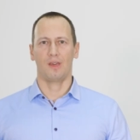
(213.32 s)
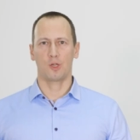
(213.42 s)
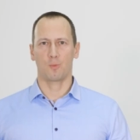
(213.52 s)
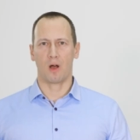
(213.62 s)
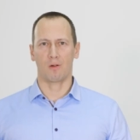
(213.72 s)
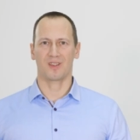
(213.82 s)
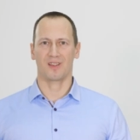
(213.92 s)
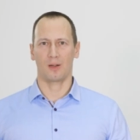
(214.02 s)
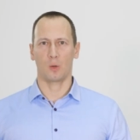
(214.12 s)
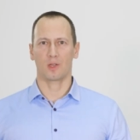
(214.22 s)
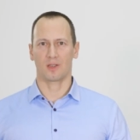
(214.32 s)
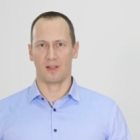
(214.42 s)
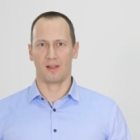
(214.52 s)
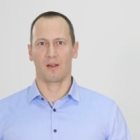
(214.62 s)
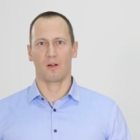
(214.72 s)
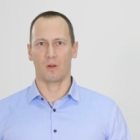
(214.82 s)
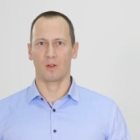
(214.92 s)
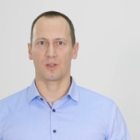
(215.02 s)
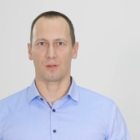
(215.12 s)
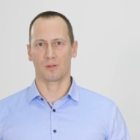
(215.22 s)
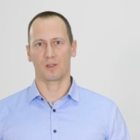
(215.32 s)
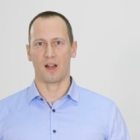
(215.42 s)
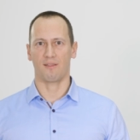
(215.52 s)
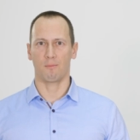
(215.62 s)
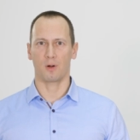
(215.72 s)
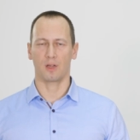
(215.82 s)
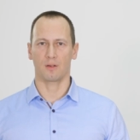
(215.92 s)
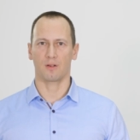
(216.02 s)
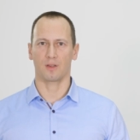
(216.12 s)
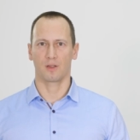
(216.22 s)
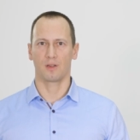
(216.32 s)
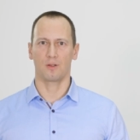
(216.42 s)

Each power cell load cell also self-monitors